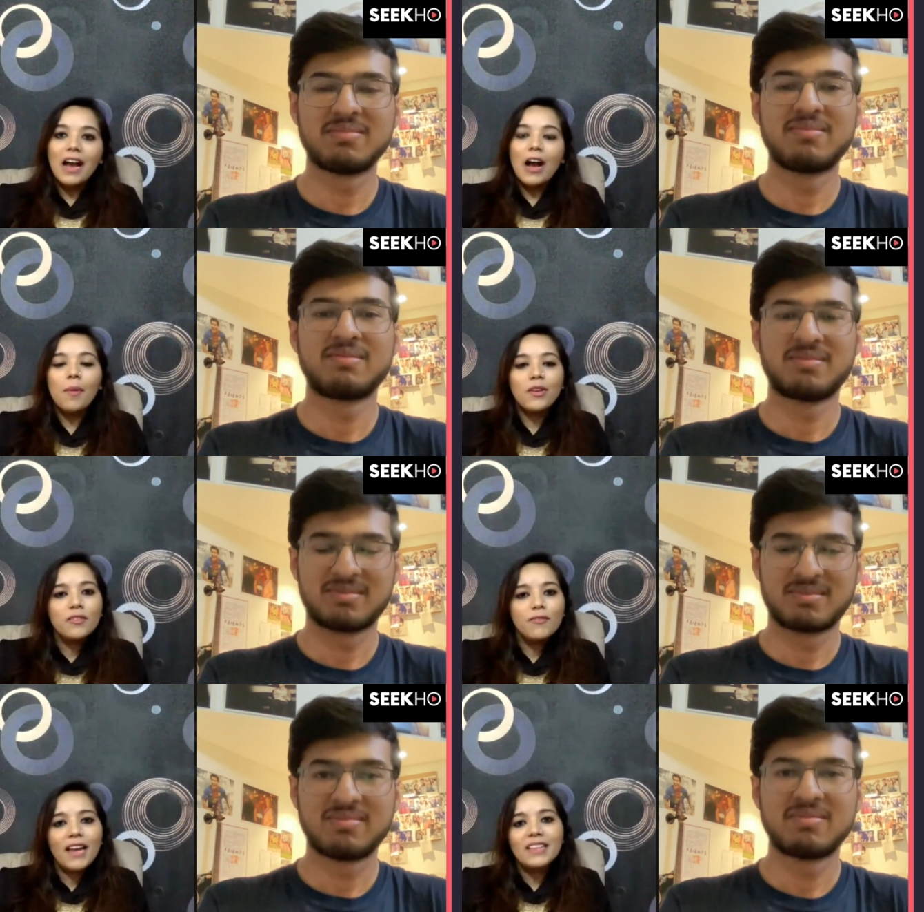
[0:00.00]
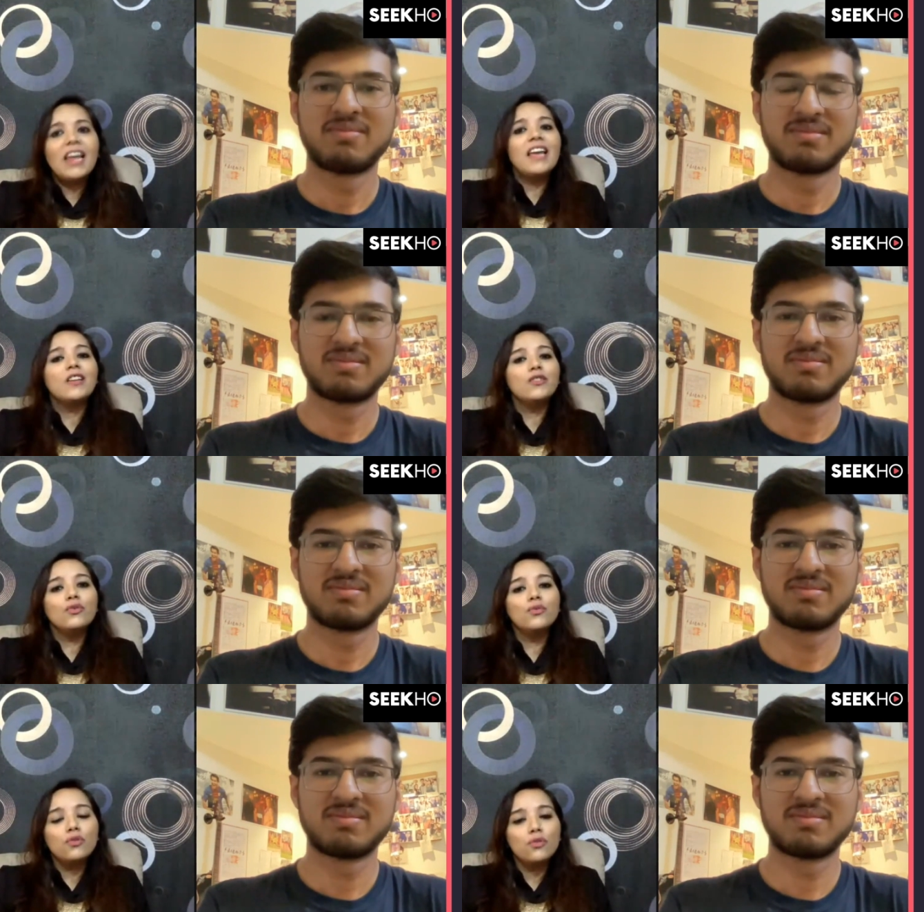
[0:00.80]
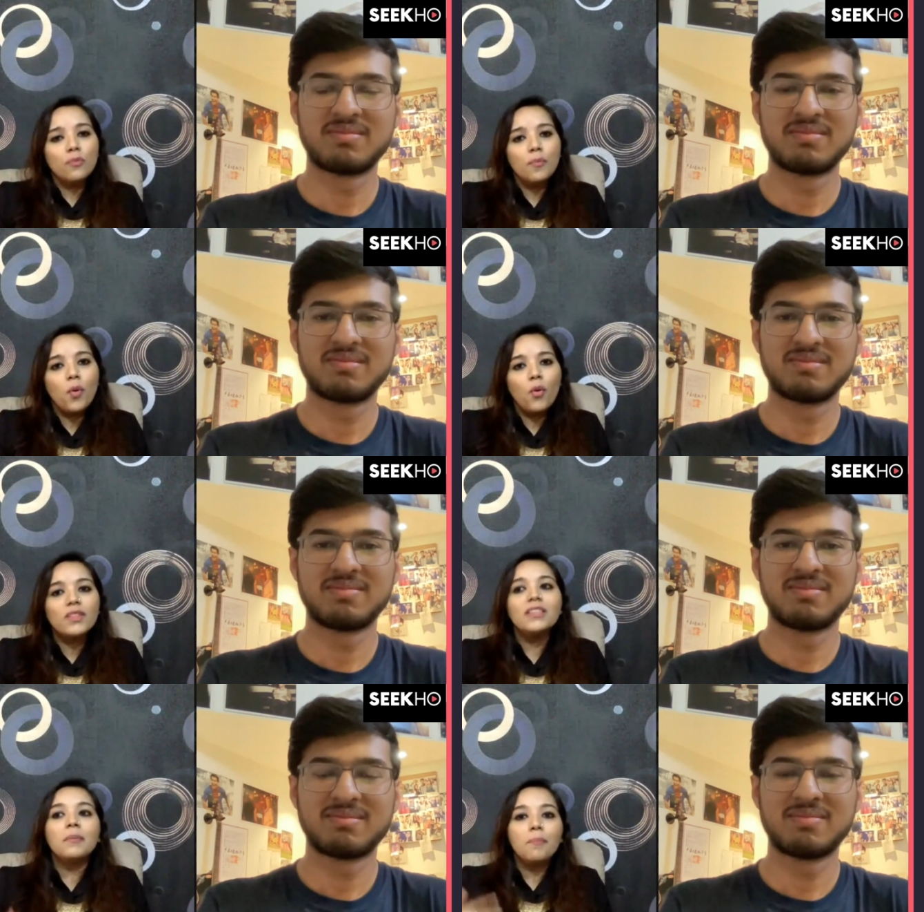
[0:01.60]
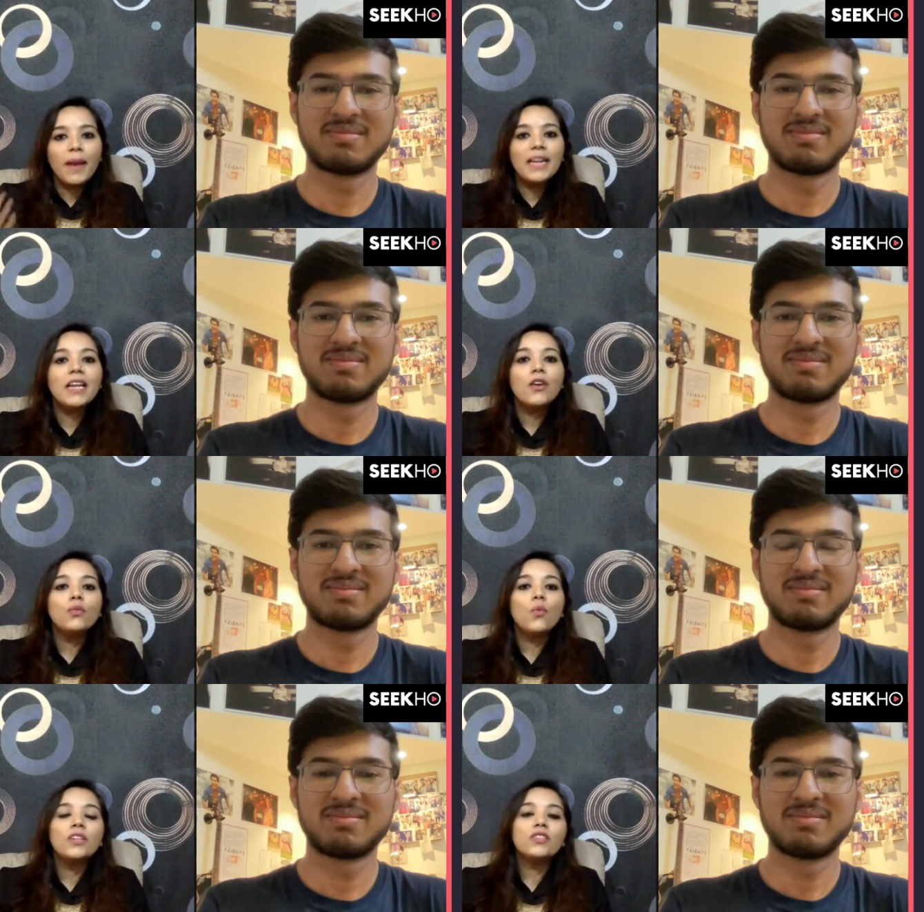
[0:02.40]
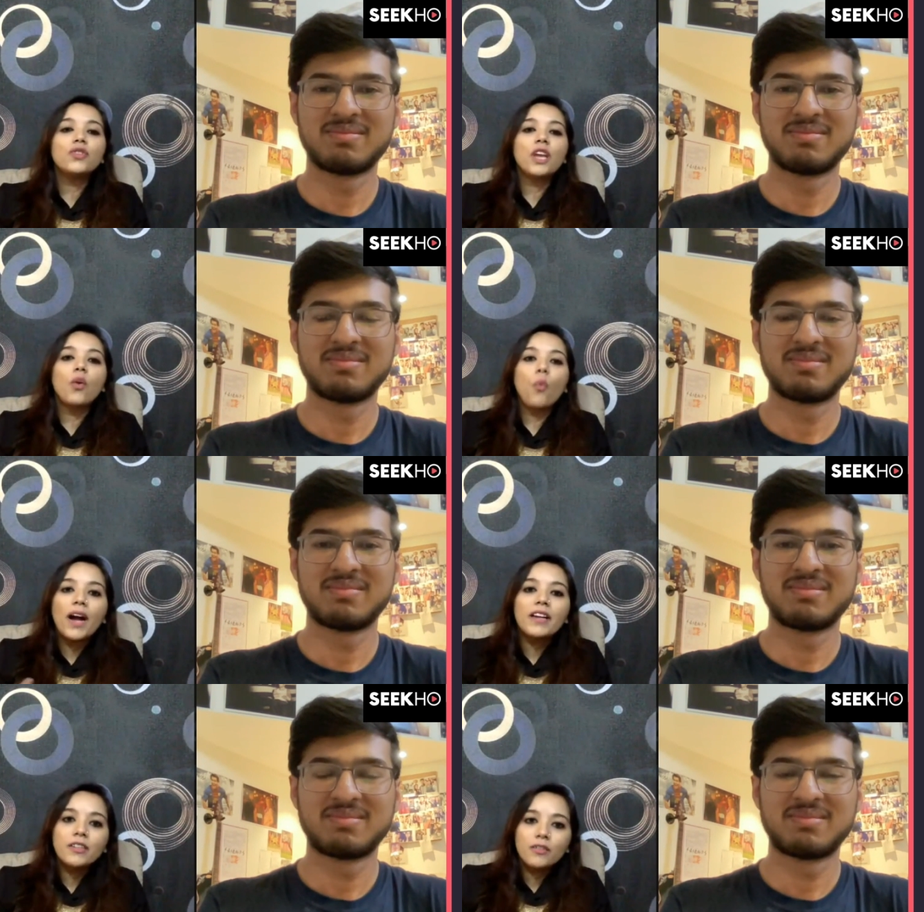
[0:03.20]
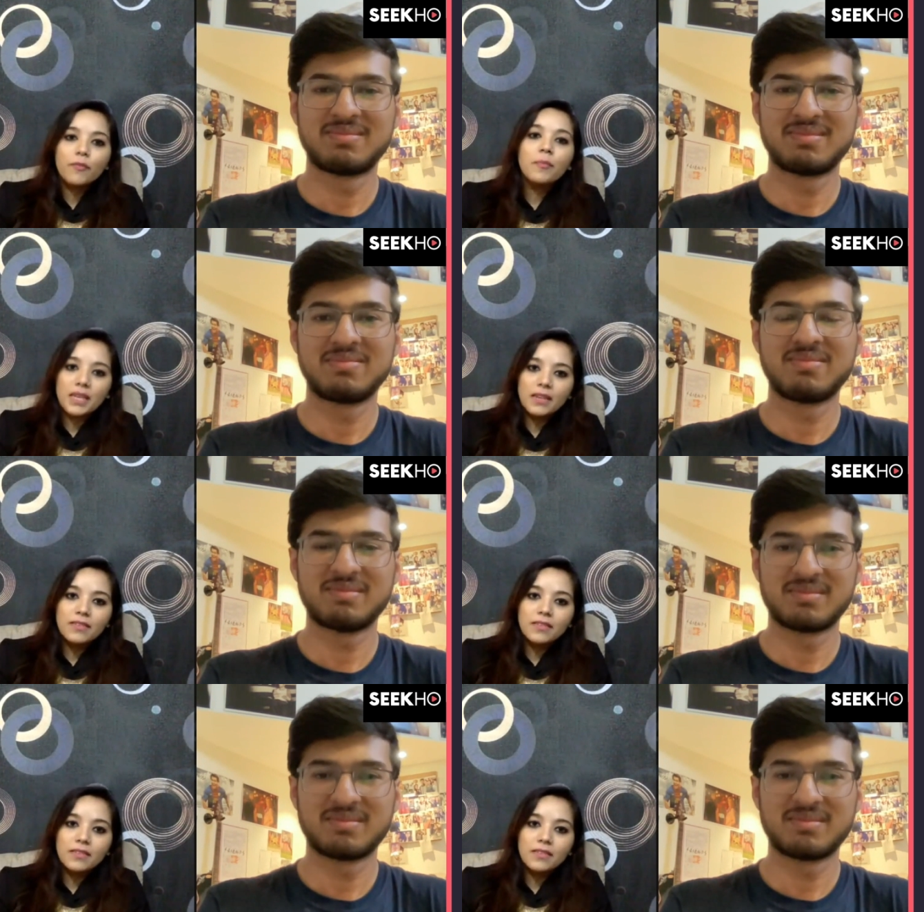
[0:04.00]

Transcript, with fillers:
Speaker 1: How about the fact that I can choose to do both depending on what is required of me?